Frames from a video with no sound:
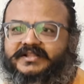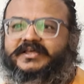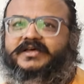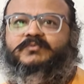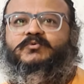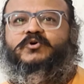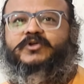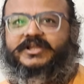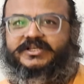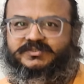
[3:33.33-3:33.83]
And they
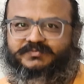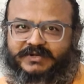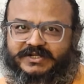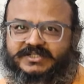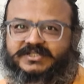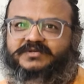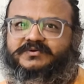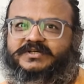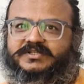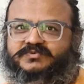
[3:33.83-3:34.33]
are more
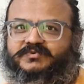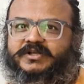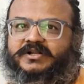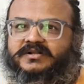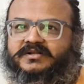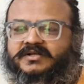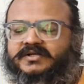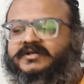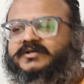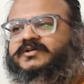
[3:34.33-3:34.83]
expensive as
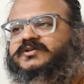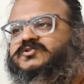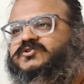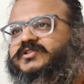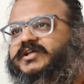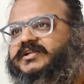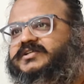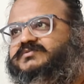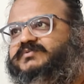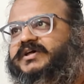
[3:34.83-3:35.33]
well.
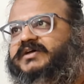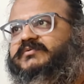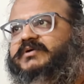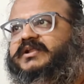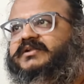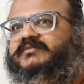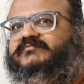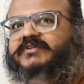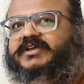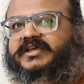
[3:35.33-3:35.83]
So that is why
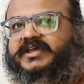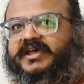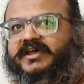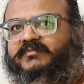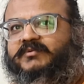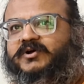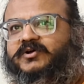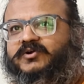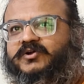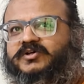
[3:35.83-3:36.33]
when
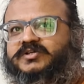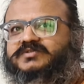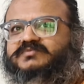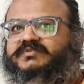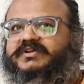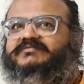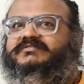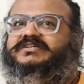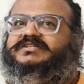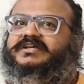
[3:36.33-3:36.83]

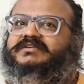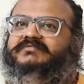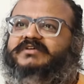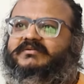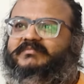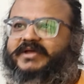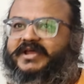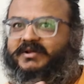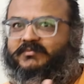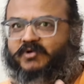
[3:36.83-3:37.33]
we said
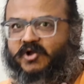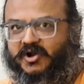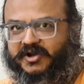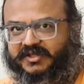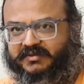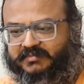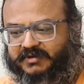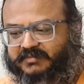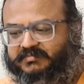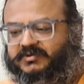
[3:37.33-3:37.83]
we'll make
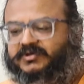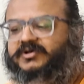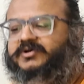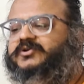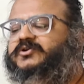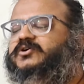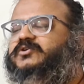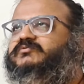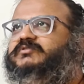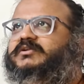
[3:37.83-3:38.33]
blotting paper
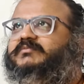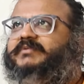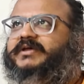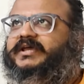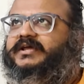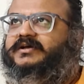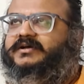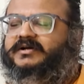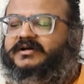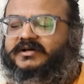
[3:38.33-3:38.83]
or we'll
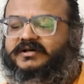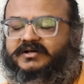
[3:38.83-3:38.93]
make